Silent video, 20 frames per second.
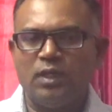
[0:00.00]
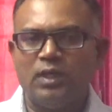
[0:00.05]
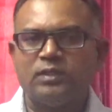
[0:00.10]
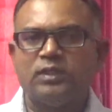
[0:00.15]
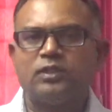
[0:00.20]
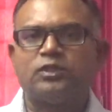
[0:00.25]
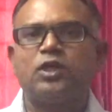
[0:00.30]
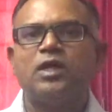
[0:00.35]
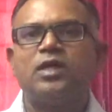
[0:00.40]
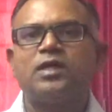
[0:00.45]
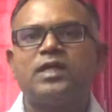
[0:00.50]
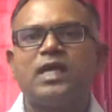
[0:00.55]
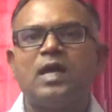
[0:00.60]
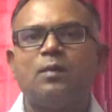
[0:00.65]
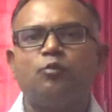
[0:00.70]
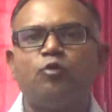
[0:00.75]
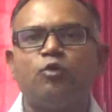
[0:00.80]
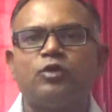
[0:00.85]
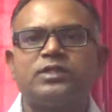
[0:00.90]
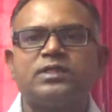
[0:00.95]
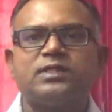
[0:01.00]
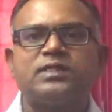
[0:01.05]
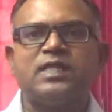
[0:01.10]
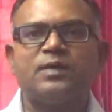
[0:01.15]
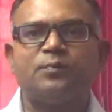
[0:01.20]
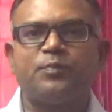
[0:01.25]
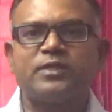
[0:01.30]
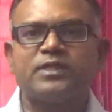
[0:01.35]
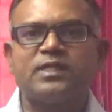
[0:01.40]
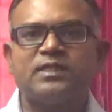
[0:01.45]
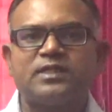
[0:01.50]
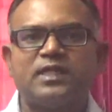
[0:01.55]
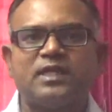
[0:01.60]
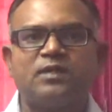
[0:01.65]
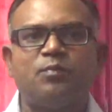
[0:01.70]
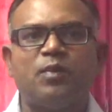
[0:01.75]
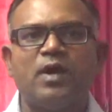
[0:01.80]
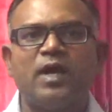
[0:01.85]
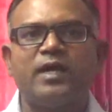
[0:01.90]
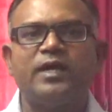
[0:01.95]
The third camp was
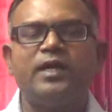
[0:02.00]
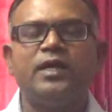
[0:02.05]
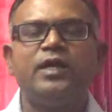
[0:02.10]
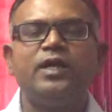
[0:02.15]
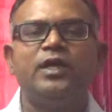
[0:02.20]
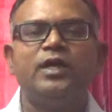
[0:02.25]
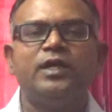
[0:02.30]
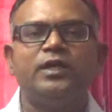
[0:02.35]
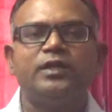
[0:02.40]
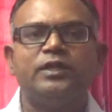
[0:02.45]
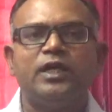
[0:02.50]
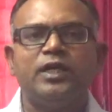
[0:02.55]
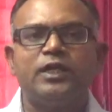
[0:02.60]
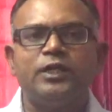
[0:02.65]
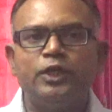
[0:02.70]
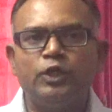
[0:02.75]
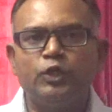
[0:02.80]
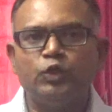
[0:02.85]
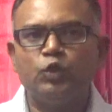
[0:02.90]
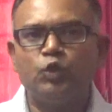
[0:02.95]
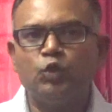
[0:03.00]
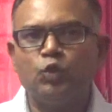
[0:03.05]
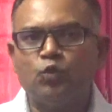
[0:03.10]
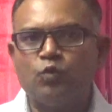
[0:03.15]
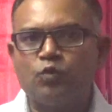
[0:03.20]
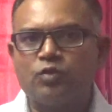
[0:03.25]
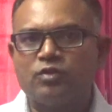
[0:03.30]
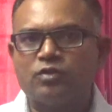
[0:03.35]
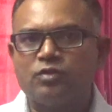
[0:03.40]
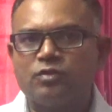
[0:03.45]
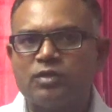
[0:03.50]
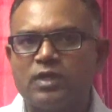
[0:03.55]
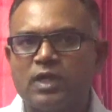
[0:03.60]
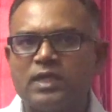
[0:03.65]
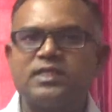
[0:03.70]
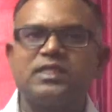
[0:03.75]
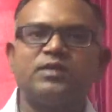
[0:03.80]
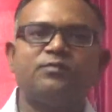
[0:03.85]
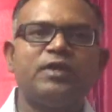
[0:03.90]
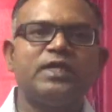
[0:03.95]
represented by the Hindu
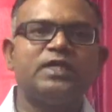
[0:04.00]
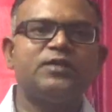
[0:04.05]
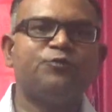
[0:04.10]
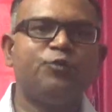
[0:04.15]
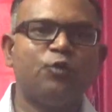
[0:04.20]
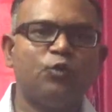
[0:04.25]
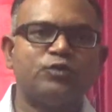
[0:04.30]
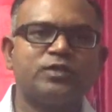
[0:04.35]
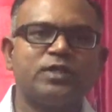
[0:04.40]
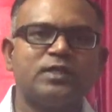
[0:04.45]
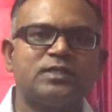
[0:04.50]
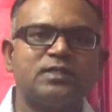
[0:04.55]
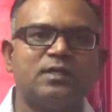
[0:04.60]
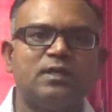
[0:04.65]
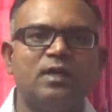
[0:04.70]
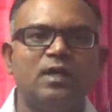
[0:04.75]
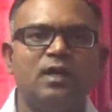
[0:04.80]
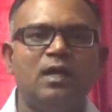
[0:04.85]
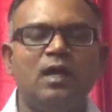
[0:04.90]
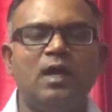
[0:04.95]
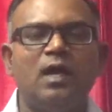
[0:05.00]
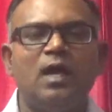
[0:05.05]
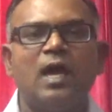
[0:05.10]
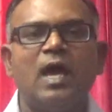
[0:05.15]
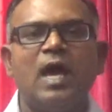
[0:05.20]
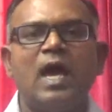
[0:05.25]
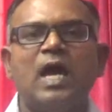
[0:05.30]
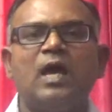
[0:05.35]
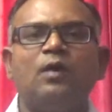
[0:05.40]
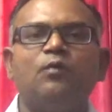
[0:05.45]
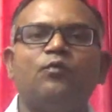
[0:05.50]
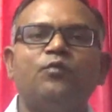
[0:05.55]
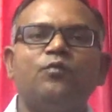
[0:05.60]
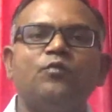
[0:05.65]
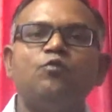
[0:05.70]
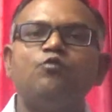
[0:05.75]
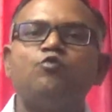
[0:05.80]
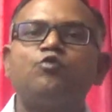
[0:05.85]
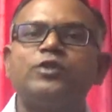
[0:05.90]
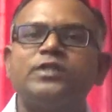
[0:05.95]
conservative forces, have
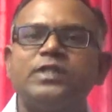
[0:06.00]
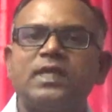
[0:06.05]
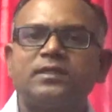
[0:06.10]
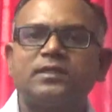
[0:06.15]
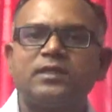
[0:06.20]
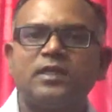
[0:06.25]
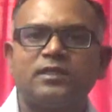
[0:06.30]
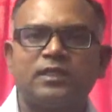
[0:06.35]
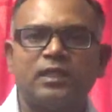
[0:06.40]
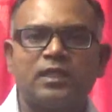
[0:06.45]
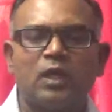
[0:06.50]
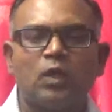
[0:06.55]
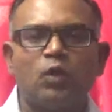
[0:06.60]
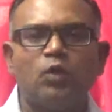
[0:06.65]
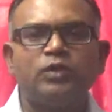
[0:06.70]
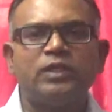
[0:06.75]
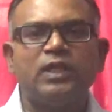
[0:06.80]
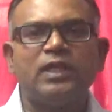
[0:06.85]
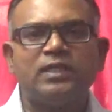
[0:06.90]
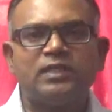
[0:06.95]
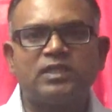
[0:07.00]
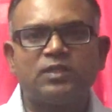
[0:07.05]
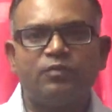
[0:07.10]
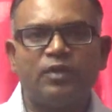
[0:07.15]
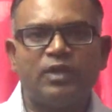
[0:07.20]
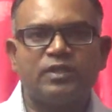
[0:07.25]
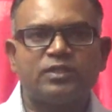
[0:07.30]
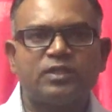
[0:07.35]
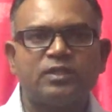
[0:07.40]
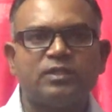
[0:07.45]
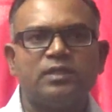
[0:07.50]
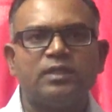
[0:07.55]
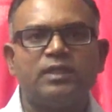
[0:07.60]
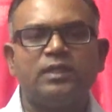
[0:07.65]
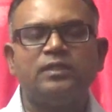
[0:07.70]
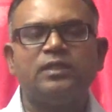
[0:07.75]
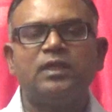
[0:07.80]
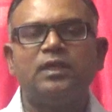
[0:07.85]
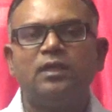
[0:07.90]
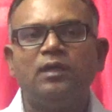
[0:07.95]
rejected the colonial intervention
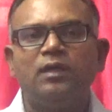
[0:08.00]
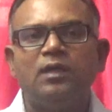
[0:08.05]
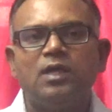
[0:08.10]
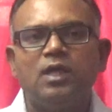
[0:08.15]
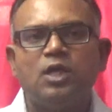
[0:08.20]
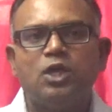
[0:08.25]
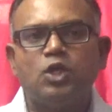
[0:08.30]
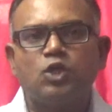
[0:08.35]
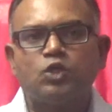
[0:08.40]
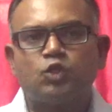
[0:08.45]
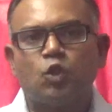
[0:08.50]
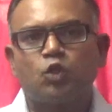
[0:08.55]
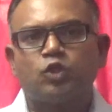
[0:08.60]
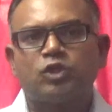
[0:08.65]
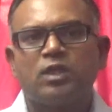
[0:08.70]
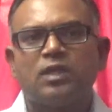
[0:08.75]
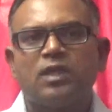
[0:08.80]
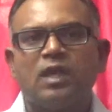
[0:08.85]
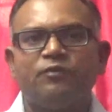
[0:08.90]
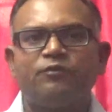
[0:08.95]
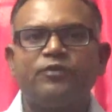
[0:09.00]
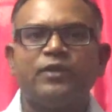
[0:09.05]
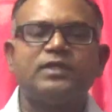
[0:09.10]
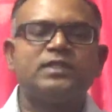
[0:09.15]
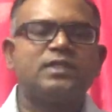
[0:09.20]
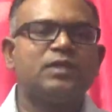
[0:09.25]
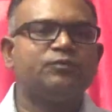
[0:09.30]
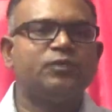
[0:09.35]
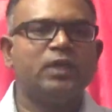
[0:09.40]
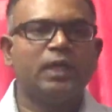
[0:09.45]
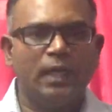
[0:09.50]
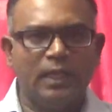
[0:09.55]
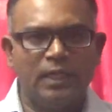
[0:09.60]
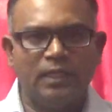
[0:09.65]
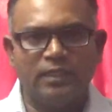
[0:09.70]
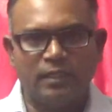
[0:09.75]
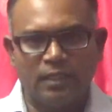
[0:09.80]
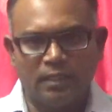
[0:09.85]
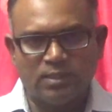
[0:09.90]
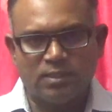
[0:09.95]
in the social affairs of the
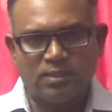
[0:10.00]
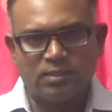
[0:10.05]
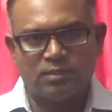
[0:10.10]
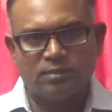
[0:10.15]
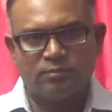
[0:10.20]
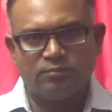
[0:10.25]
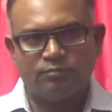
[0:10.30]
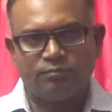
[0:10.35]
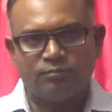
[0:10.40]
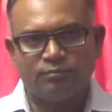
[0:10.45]
Indians.